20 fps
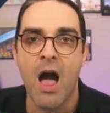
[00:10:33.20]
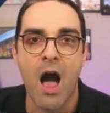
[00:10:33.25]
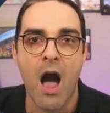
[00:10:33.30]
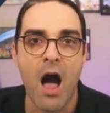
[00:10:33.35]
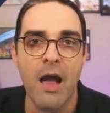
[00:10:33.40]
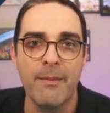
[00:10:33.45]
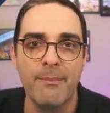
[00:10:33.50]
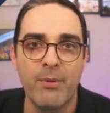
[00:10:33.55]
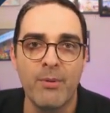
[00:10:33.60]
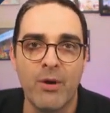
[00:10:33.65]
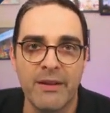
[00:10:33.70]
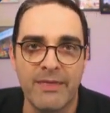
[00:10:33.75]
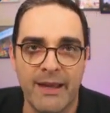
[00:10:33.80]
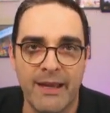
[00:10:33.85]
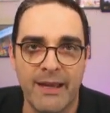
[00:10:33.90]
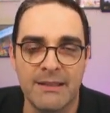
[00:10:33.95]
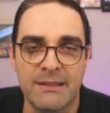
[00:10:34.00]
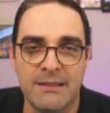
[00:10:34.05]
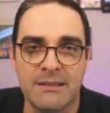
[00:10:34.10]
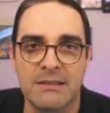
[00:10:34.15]
I bought
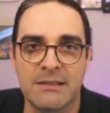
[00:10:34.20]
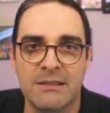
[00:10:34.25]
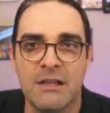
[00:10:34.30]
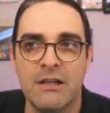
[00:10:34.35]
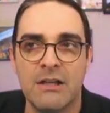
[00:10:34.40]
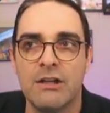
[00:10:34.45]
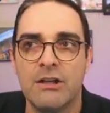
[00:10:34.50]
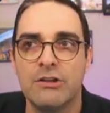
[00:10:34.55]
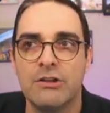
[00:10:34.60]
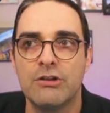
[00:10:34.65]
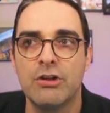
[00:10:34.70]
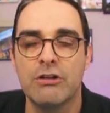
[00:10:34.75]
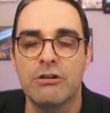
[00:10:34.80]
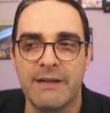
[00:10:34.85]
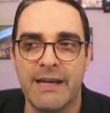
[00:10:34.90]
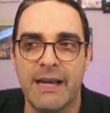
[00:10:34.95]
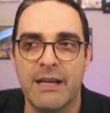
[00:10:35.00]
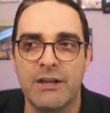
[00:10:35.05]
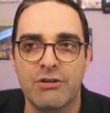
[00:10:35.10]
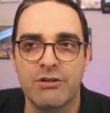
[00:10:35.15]
this to
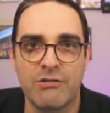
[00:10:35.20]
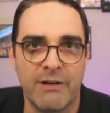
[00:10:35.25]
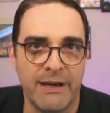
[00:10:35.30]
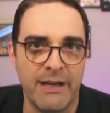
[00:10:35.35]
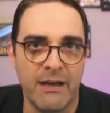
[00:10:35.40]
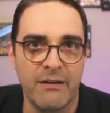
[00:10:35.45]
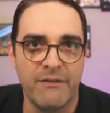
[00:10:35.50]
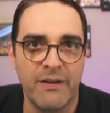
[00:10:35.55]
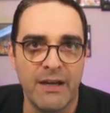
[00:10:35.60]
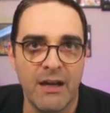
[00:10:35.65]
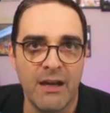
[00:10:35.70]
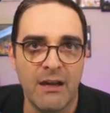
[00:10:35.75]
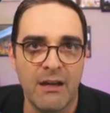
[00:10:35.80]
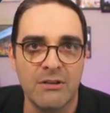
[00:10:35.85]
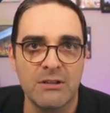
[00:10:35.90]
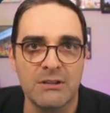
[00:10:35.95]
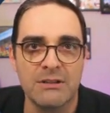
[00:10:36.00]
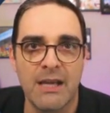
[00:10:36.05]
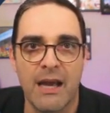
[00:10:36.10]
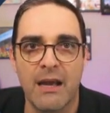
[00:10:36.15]
create training
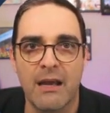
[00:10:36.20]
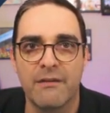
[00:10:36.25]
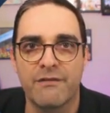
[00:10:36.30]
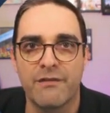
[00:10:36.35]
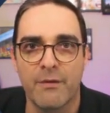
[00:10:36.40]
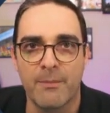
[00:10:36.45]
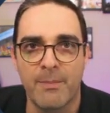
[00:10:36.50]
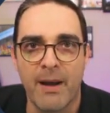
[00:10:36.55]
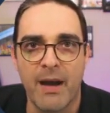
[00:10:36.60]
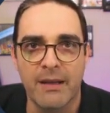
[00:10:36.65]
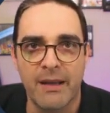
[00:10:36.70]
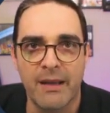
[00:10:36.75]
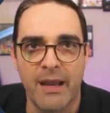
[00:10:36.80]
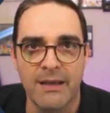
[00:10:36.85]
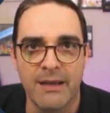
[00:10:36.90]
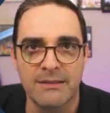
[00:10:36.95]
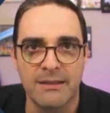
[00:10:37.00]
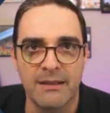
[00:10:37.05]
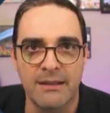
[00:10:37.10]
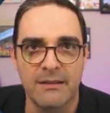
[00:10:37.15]
videos and for
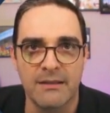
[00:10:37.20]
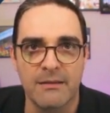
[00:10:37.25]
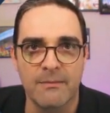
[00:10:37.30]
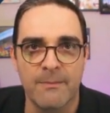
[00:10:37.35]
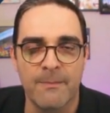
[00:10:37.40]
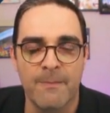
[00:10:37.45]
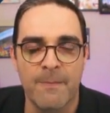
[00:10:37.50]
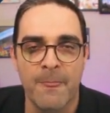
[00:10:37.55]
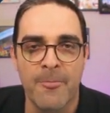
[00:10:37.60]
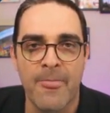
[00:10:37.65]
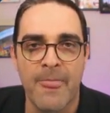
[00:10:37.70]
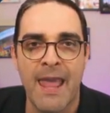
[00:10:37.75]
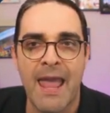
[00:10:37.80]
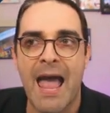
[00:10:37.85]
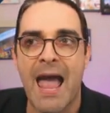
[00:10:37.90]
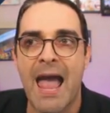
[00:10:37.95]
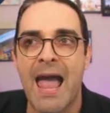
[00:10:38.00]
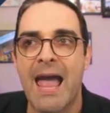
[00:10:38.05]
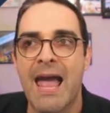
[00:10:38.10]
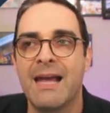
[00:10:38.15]
podcasting.
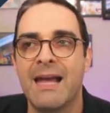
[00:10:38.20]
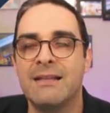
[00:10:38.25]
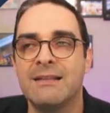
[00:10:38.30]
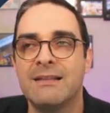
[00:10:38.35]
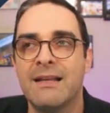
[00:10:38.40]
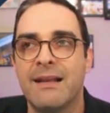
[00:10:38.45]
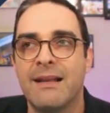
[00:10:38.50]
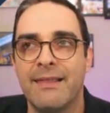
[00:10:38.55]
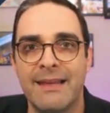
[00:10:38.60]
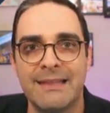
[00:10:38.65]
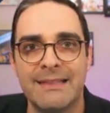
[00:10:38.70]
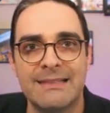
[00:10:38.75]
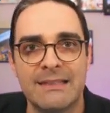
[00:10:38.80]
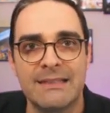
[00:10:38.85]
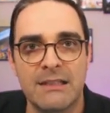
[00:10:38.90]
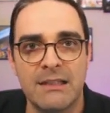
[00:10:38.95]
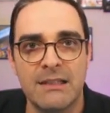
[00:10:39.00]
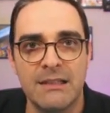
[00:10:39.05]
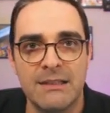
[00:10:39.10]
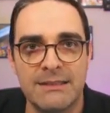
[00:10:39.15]
And this
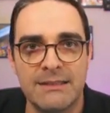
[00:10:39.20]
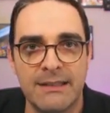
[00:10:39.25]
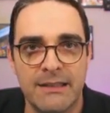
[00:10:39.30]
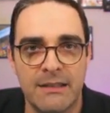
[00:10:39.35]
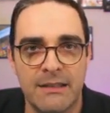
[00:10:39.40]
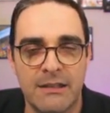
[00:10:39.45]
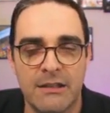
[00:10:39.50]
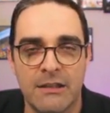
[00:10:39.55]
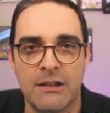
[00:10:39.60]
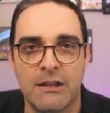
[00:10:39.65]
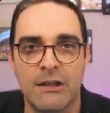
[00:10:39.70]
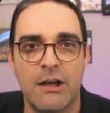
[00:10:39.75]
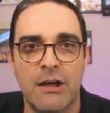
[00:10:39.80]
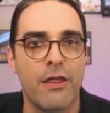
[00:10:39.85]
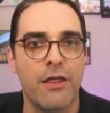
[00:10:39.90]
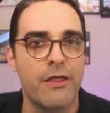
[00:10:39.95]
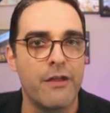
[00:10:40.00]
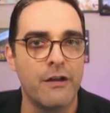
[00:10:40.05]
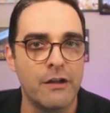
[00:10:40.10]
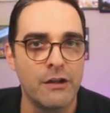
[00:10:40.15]
is considered
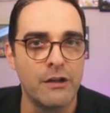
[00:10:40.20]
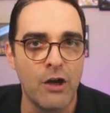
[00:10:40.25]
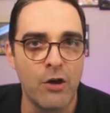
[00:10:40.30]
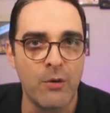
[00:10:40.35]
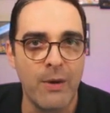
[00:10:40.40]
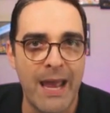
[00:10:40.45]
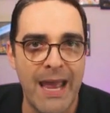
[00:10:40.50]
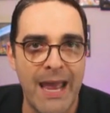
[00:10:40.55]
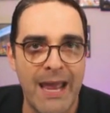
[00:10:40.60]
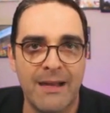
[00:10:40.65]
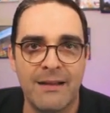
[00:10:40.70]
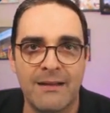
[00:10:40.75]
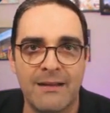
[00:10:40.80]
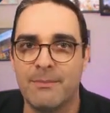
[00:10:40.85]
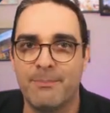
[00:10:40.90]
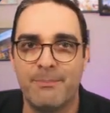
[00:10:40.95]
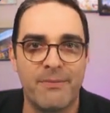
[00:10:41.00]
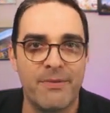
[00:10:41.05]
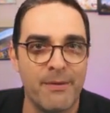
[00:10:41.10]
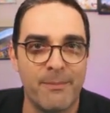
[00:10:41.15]
the low end,
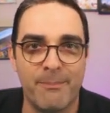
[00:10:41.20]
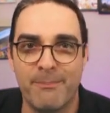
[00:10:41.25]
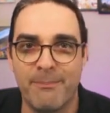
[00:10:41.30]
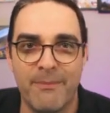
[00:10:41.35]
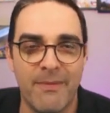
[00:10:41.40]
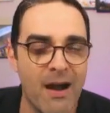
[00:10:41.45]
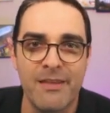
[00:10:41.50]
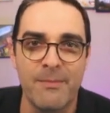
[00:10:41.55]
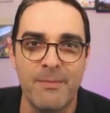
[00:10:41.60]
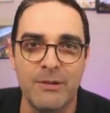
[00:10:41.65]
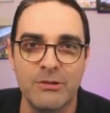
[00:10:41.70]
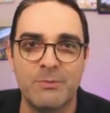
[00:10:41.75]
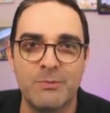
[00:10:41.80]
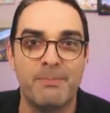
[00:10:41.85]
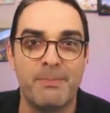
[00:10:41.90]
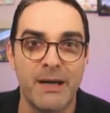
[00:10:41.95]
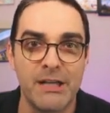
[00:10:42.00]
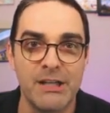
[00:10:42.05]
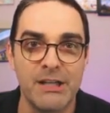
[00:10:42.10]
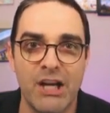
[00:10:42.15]
the, the most
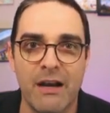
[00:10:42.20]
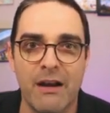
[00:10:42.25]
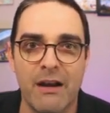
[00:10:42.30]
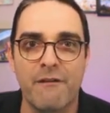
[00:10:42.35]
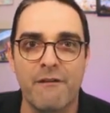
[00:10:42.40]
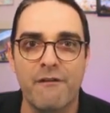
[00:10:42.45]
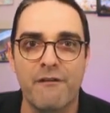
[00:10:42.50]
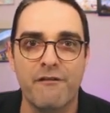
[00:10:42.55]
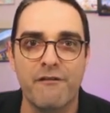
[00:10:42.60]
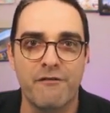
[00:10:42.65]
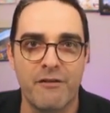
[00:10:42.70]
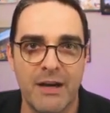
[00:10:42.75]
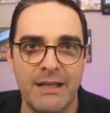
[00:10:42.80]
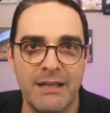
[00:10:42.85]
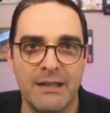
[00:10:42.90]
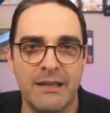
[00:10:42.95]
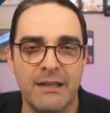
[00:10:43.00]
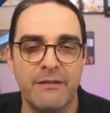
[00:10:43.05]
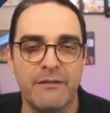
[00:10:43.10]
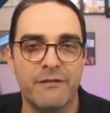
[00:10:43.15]
budget
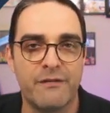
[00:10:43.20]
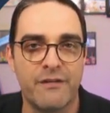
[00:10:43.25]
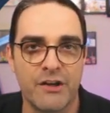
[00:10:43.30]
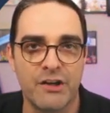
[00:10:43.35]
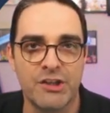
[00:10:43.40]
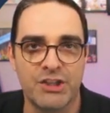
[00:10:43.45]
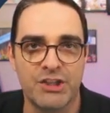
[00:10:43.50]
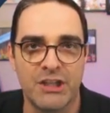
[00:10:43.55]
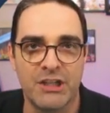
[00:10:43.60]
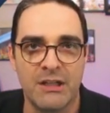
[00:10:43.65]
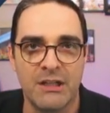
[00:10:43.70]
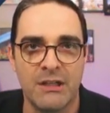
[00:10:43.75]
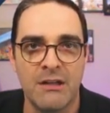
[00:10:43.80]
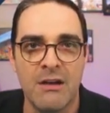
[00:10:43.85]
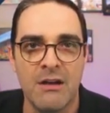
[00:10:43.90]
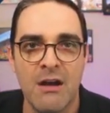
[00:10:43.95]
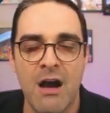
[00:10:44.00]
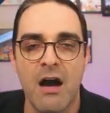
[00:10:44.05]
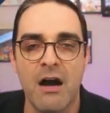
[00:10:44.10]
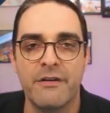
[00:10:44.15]
friendly
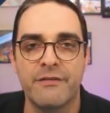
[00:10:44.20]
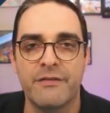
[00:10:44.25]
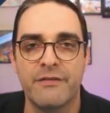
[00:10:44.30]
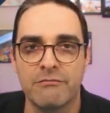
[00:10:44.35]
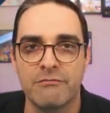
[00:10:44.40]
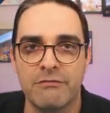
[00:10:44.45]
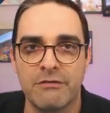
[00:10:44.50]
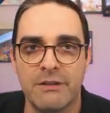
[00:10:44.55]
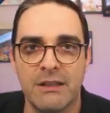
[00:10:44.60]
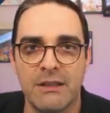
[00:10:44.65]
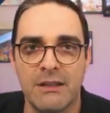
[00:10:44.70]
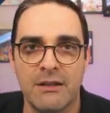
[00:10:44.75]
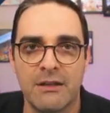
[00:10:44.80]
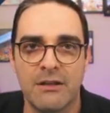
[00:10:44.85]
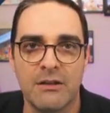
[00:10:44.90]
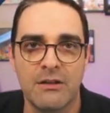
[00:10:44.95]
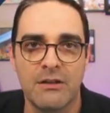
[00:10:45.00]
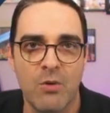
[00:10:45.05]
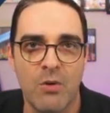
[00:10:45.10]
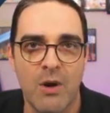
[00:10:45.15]
version of a really
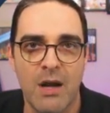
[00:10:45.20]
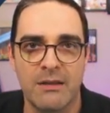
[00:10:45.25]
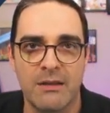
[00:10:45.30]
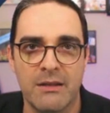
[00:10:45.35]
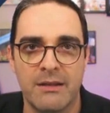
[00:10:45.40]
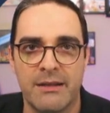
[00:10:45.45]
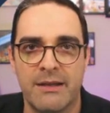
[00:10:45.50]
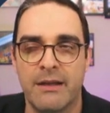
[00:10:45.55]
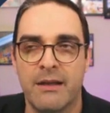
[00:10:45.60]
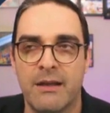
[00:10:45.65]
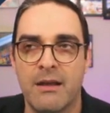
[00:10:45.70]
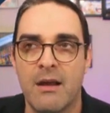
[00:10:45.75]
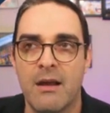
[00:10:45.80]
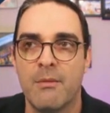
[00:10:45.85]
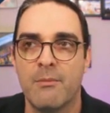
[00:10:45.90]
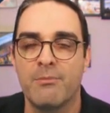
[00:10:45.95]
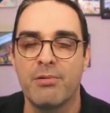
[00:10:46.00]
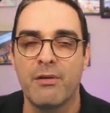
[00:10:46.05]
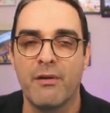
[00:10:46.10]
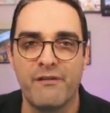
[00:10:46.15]
good quality
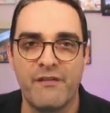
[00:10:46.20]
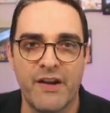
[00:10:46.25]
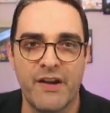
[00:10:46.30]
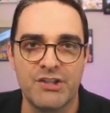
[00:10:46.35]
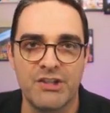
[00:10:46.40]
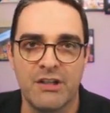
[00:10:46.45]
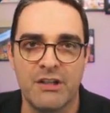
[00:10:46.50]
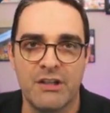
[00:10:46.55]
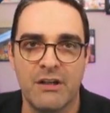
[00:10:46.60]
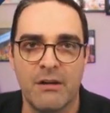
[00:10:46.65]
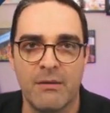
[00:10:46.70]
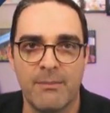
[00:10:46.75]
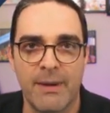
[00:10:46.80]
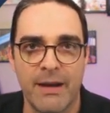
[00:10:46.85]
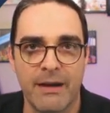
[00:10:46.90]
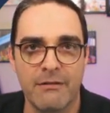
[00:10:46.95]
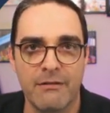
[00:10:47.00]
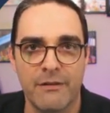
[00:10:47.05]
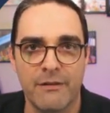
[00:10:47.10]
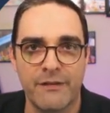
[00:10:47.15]
professional
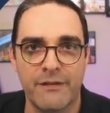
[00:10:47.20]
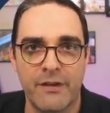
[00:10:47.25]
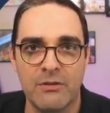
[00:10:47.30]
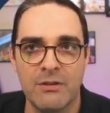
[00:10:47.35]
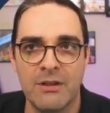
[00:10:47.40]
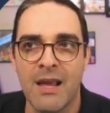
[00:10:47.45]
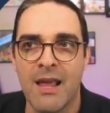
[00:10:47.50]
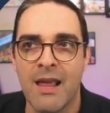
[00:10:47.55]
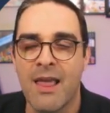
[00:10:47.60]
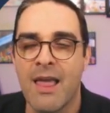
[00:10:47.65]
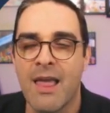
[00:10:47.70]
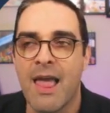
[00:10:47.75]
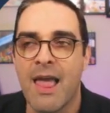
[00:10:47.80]
microphone.